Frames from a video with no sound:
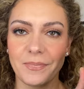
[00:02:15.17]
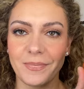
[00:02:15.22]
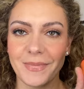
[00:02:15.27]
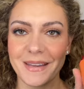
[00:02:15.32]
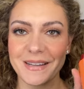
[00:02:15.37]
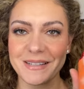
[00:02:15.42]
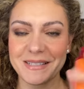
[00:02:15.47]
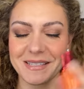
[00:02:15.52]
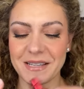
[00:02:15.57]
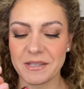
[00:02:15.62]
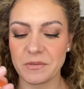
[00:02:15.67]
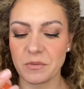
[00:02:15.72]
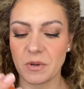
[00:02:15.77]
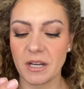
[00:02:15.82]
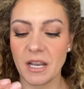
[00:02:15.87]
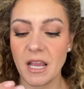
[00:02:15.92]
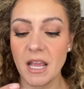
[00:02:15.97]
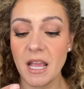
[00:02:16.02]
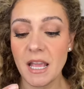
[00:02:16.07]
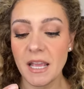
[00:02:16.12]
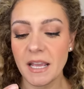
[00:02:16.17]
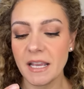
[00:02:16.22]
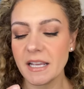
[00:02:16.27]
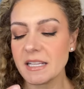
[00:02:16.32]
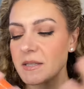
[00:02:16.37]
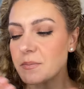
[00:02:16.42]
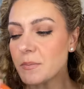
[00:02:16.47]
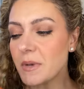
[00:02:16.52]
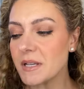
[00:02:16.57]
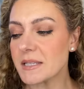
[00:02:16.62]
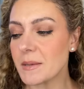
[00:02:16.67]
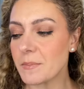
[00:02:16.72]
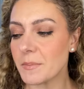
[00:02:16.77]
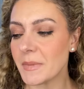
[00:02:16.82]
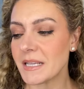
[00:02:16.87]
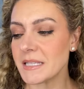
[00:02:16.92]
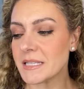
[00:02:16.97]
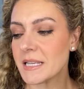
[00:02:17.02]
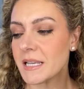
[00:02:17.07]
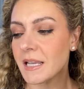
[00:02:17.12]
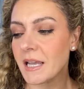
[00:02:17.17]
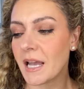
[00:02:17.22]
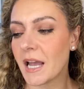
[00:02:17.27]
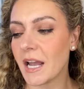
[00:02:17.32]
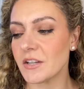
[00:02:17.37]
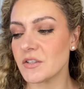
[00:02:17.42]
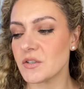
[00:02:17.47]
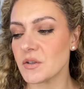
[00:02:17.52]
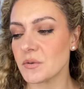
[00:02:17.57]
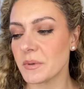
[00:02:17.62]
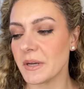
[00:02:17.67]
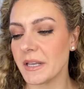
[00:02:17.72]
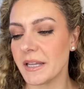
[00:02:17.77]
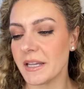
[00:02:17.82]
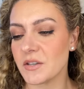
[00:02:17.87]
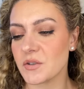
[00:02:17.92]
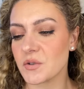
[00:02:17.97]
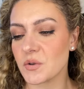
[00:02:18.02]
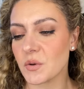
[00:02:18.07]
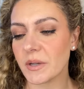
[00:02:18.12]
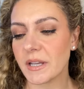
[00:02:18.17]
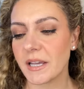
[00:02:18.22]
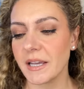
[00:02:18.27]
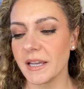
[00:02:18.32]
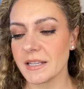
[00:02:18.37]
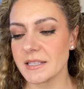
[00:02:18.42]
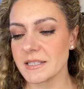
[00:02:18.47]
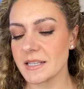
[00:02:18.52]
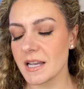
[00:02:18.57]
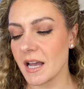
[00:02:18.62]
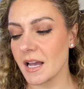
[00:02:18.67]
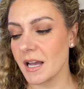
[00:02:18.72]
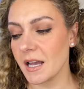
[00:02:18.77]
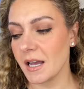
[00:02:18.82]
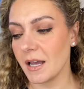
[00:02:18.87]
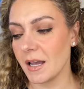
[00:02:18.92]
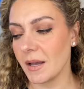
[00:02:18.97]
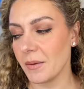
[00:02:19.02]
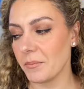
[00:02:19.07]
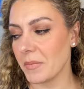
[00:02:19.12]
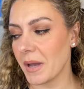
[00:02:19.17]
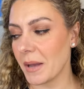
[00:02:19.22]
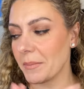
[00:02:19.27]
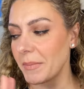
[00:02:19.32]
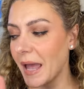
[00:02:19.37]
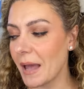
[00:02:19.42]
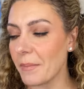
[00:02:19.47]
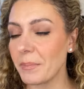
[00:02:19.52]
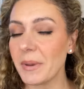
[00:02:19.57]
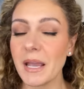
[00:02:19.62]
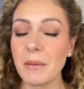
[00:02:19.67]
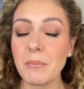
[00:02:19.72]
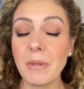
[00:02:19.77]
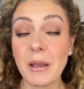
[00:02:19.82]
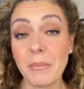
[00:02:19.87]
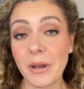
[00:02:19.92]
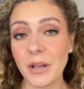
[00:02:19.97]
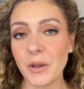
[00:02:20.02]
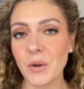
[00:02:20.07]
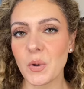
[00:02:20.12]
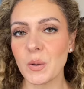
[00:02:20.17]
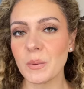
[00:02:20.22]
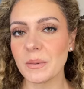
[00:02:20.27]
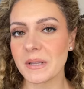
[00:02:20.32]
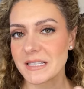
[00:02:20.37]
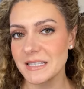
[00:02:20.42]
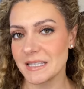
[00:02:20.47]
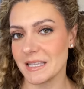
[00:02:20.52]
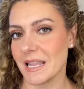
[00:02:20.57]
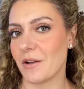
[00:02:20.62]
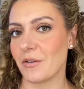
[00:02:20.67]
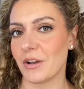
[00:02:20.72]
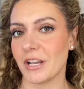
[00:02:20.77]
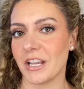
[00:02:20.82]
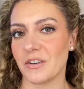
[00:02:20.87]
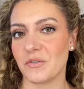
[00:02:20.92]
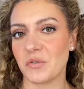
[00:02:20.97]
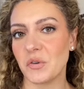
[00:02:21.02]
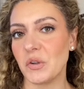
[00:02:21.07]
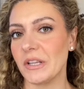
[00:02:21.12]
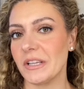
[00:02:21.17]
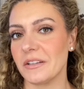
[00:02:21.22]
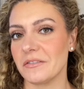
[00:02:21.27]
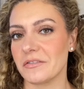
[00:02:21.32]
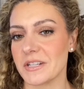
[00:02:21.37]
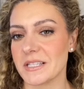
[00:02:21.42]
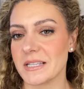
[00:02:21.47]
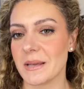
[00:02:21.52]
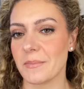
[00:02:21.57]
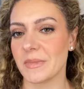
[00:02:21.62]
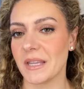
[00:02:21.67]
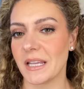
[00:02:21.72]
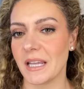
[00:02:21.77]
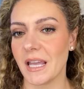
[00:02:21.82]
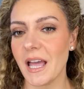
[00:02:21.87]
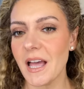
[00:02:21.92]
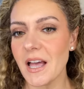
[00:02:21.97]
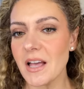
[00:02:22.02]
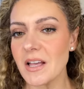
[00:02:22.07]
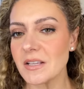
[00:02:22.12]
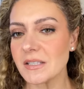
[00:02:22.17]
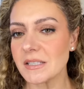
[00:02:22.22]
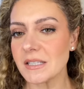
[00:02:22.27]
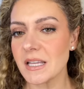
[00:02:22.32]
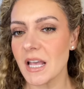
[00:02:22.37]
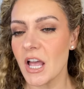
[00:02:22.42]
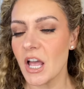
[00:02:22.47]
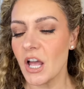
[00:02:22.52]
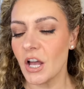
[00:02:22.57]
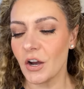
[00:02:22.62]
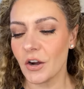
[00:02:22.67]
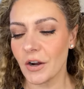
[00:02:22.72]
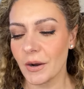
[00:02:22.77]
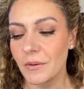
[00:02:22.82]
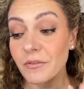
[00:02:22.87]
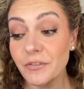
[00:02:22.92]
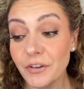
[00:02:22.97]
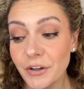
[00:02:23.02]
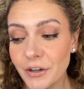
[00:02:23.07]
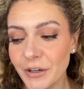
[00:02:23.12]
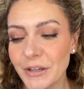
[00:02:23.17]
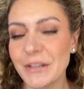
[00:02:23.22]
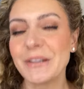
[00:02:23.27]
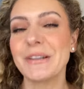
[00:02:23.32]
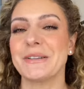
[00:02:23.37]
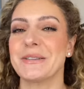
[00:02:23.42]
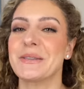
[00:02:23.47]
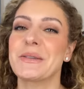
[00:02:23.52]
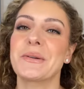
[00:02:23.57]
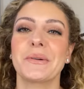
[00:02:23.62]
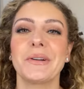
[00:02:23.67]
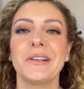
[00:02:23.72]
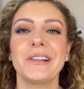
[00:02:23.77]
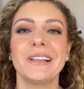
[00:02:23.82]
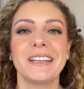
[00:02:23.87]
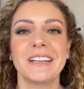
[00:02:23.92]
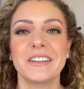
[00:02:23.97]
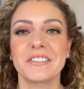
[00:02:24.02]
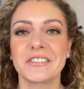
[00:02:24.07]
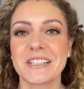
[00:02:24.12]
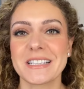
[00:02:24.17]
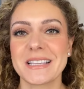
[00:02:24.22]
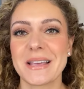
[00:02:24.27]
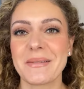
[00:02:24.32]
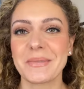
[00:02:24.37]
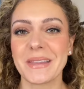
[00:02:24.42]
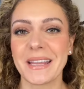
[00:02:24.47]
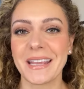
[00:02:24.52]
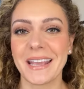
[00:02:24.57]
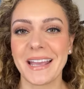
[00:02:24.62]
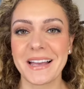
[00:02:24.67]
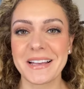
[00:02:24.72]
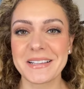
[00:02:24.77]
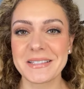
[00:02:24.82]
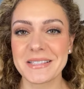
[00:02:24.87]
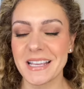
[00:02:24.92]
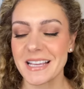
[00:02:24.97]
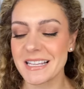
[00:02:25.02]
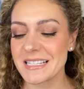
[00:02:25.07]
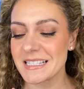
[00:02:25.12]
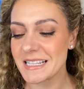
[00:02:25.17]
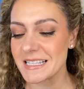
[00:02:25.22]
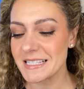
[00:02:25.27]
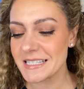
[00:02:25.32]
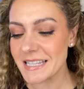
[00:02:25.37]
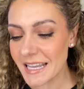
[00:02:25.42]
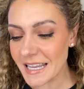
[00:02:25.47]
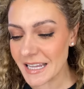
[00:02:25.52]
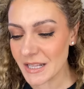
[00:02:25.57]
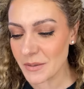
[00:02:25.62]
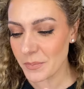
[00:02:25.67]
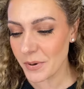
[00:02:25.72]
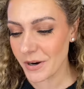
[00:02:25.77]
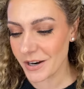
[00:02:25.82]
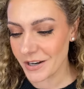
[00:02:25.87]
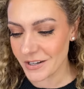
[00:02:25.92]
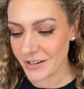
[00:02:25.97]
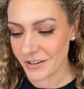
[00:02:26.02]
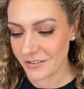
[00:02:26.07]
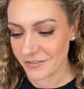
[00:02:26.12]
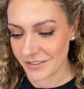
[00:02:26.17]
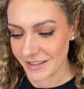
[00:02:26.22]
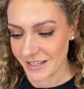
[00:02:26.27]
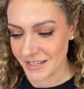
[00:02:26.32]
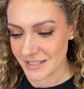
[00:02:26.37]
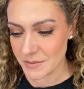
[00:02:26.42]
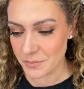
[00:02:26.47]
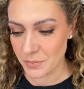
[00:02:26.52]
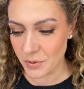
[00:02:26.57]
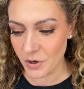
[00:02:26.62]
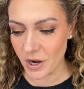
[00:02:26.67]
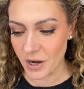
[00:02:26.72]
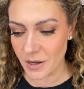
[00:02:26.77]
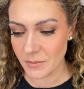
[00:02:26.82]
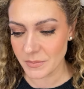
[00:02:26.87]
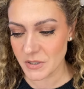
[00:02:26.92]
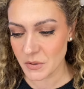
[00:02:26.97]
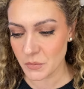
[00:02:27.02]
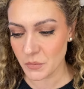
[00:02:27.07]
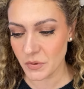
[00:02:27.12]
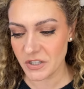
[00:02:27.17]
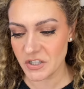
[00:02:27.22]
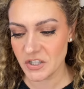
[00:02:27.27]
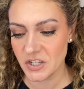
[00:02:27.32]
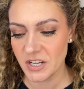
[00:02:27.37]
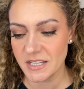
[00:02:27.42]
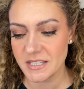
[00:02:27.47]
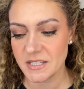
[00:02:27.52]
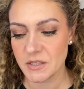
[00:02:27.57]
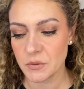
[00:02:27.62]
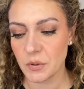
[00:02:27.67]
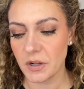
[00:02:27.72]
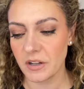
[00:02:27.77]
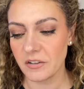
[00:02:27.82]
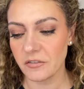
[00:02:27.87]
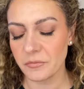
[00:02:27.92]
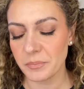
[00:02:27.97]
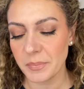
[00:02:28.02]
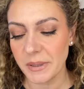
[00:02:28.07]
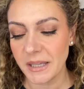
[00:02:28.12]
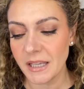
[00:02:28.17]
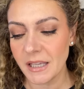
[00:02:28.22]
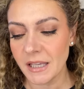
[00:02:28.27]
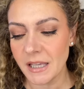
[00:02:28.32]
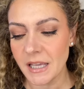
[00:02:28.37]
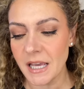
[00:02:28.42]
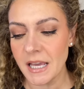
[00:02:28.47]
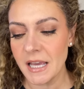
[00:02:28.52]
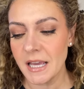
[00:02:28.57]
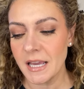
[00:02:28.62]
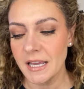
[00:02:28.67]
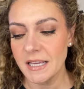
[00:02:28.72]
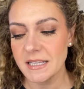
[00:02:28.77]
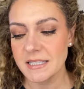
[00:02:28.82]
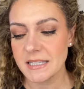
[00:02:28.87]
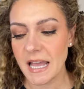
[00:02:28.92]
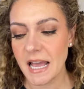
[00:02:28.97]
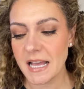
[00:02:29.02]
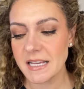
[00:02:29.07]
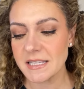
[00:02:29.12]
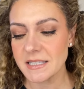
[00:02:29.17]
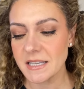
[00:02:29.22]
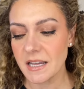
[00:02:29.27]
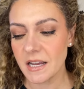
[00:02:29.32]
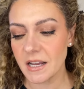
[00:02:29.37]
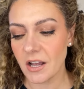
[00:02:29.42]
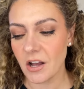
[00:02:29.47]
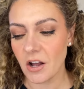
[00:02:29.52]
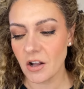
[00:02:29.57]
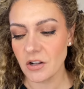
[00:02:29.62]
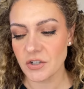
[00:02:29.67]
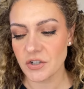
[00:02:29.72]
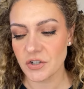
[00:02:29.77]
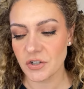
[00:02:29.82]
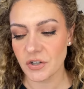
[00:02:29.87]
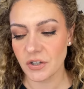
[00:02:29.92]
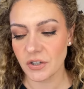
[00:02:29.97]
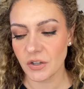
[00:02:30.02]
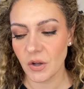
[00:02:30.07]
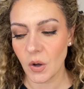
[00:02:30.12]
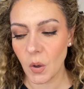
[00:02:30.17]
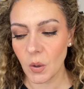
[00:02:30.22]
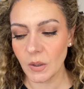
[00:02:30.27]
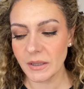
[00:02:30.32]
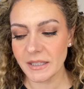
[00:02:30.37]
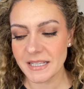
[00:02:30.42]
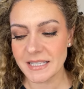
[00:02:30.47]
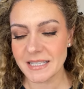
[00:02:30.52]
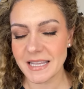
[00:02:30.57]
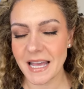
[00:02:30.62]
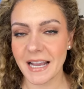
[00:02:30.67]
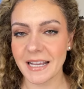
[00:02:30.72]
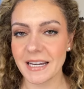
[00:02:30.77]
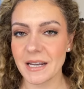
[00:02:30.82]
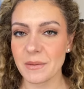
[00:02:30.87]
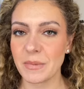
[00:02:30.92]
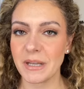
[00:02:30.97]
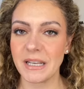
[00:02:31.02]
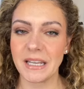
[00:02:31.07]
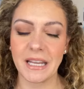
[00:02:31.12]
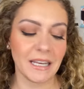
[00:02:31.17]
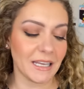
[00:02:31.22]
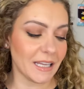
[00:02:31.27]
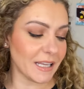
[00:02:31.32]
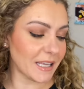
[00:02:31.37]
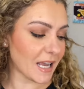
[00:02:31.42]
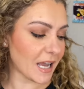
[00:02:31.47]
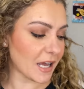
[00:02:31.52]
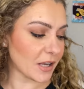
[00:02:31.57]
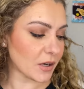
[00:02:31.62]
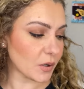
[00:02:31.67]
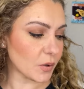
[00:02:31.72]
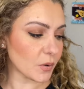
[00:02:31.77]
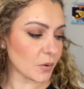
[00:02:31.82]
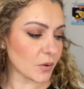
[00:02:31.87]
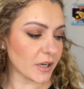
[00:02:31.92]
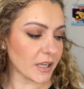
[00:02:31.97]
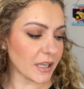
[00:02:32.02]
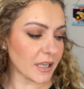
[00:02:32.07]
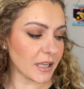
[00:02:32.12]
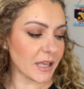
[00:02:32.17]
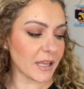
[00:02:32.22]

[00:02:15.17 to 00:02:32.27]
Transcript: There's this one. It smells amazing. I do really enjoy it. Um, I'm happy I met my goal because now I can roll in for something else. Or I'm very close to rolling for something else because the second part of this prompt, which is 12B, is Aztec culture, oldest item in any category.